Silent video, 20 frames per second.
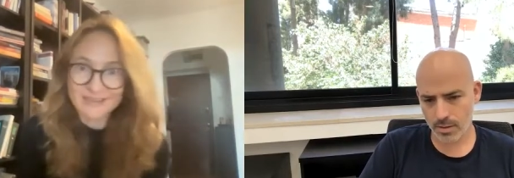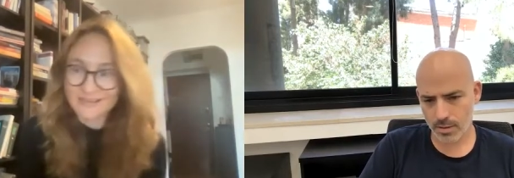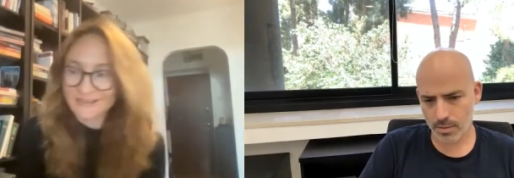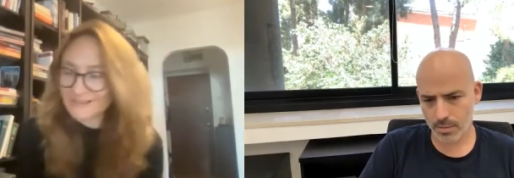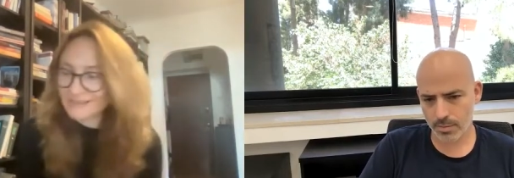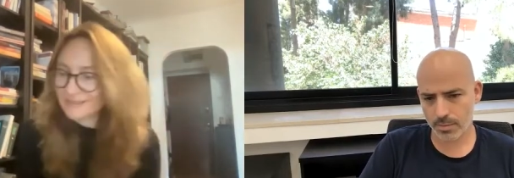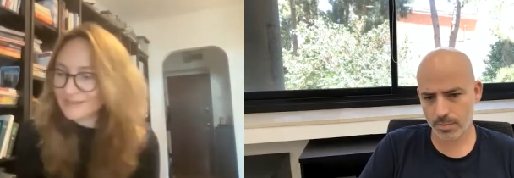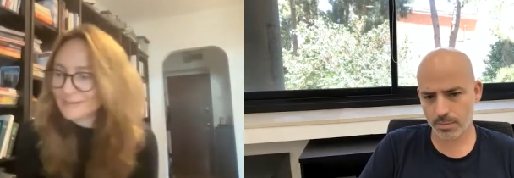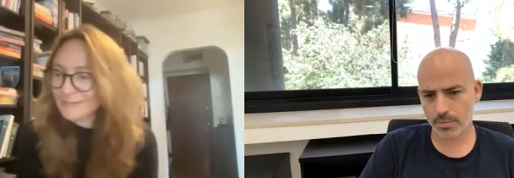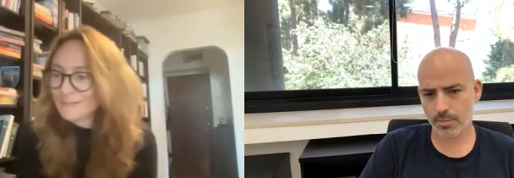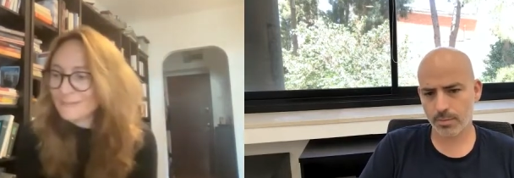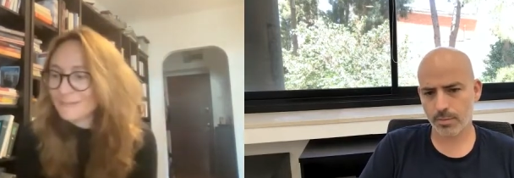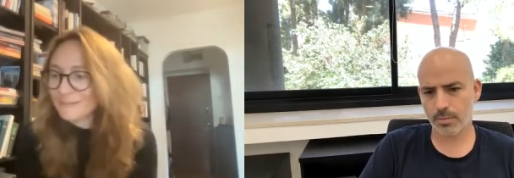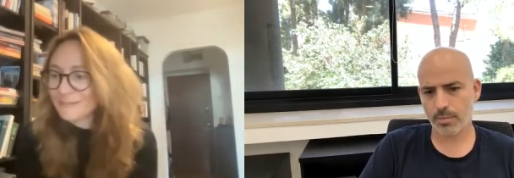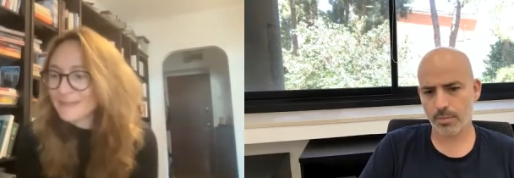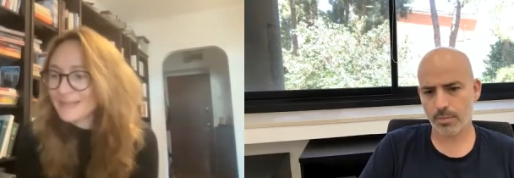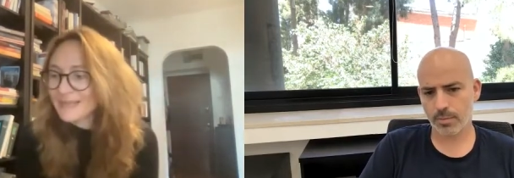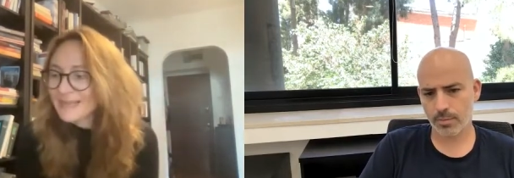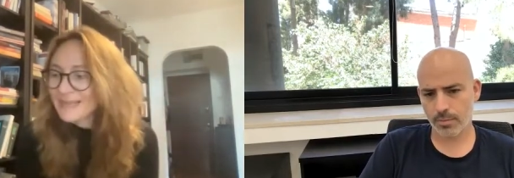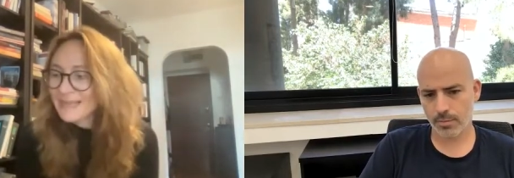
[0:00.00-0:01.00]
Speaker 1: Uh,
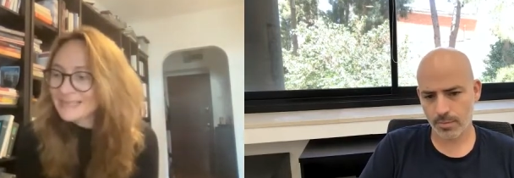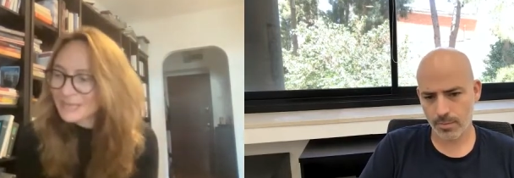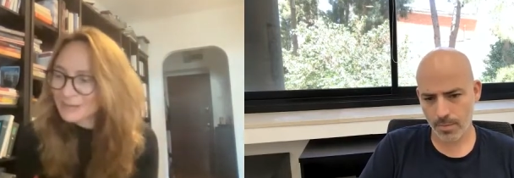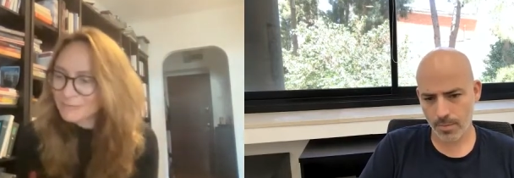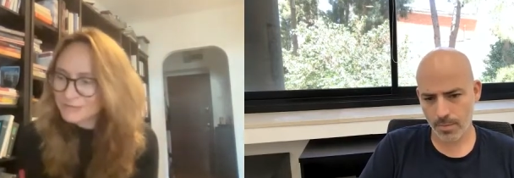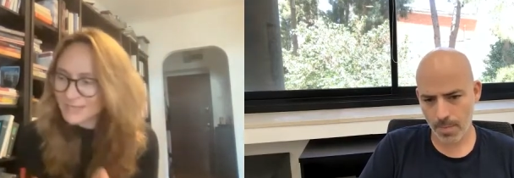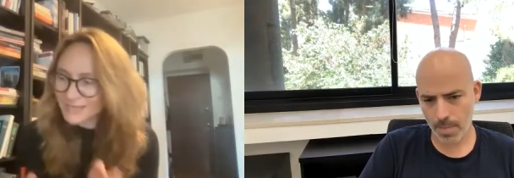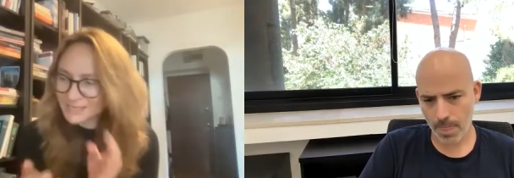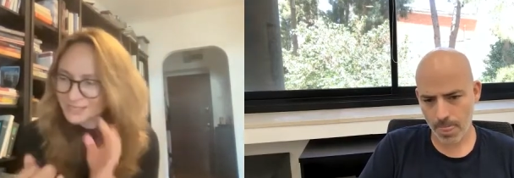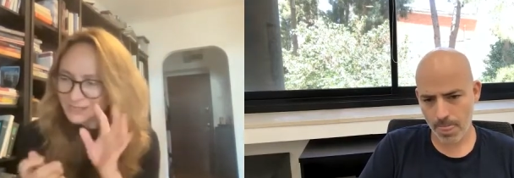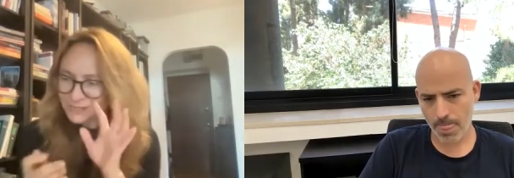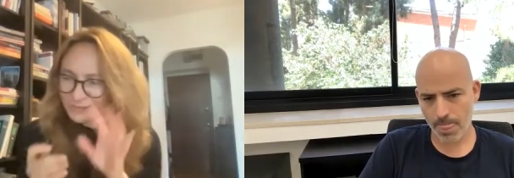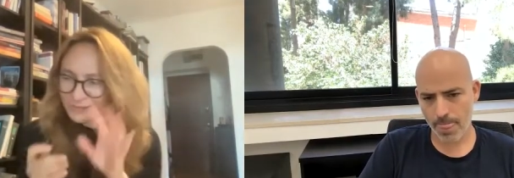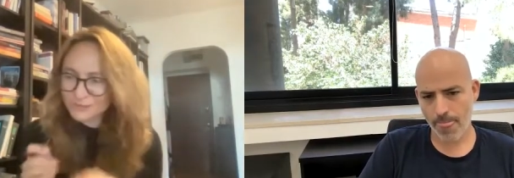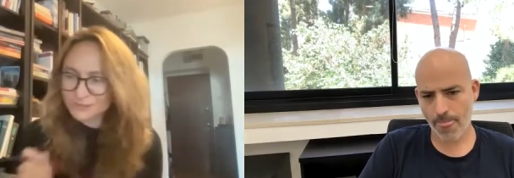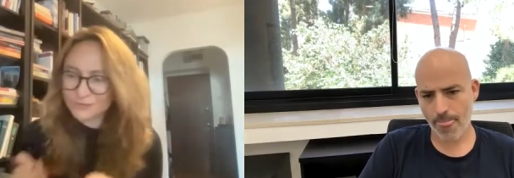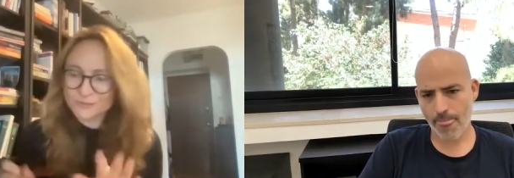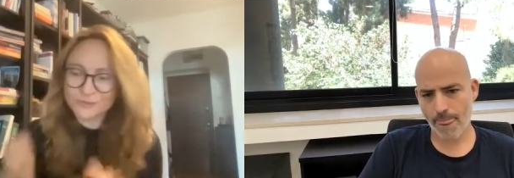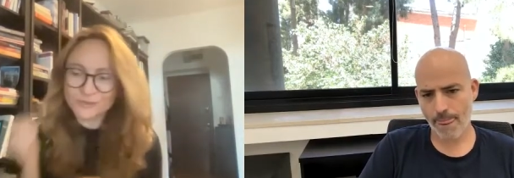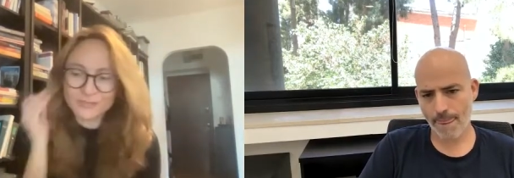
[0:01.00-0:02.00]
and I would like to,
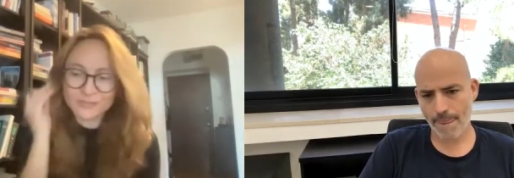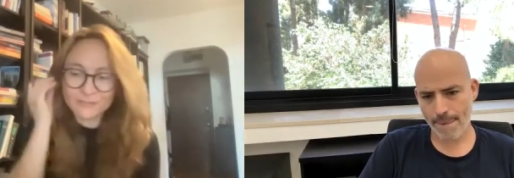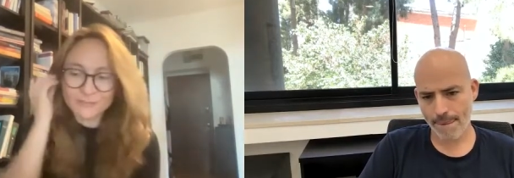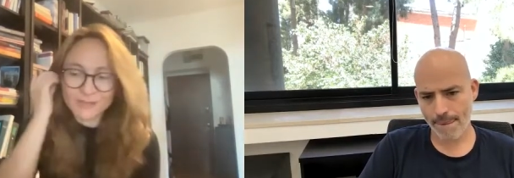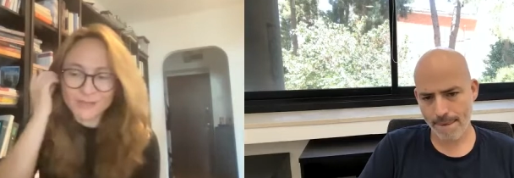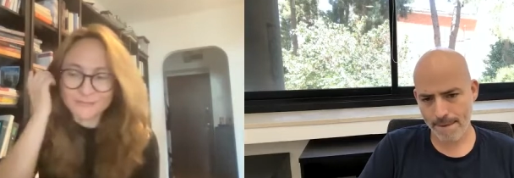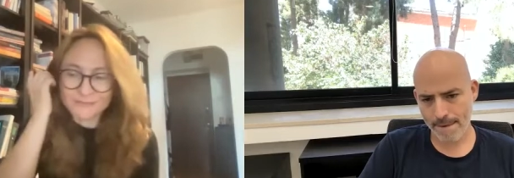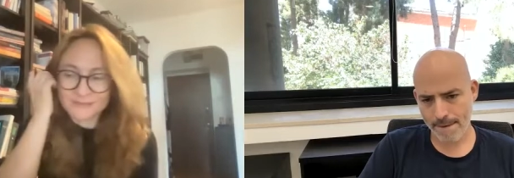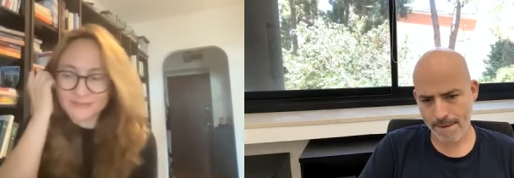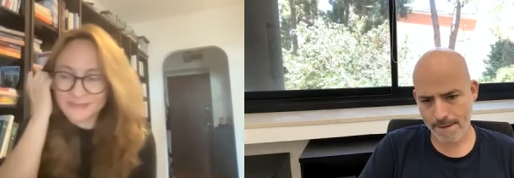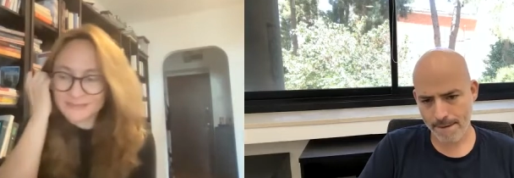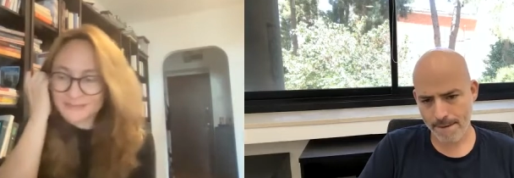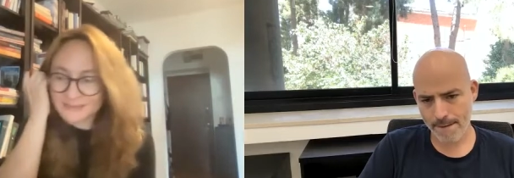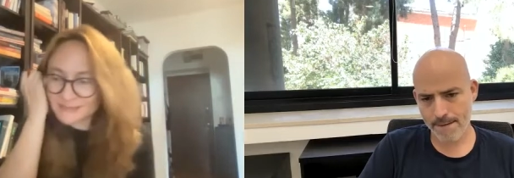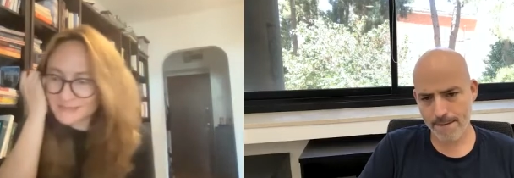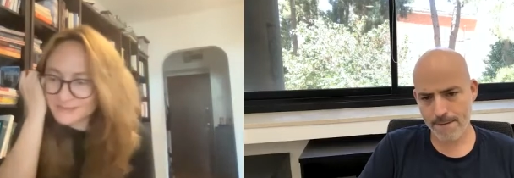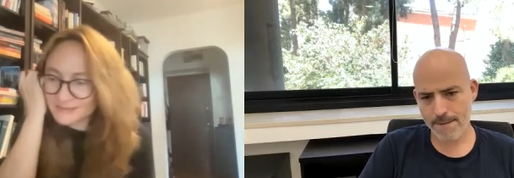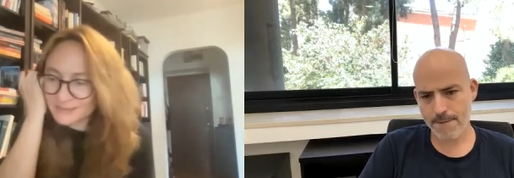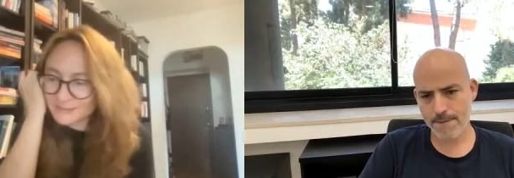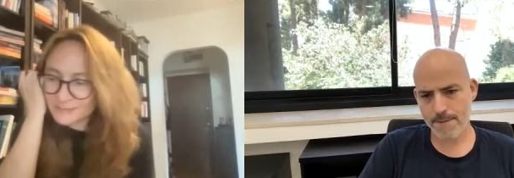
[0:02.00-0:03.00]
to talk about this a
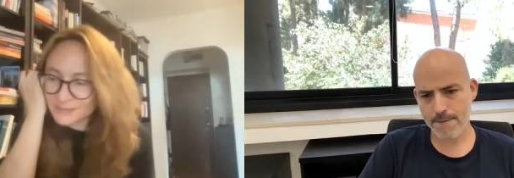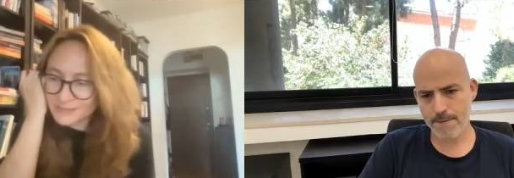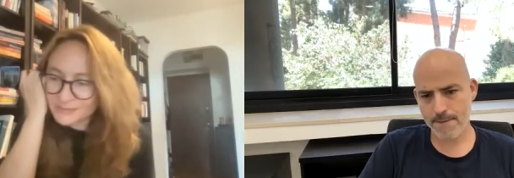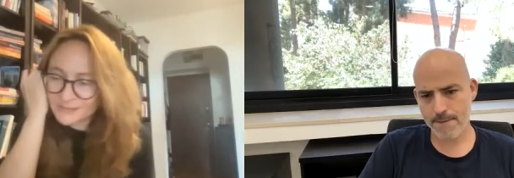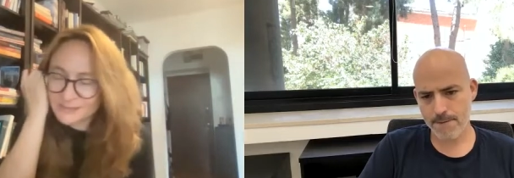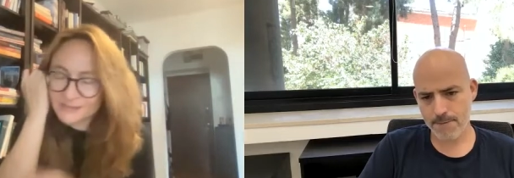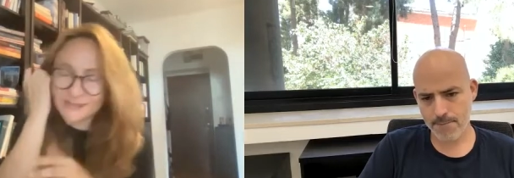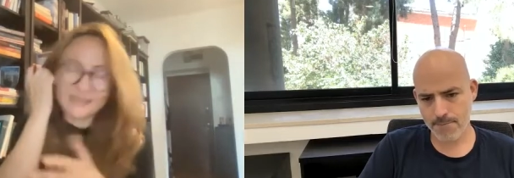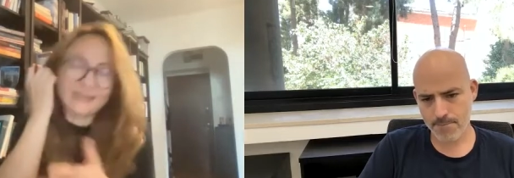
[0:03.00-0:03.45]
little bit.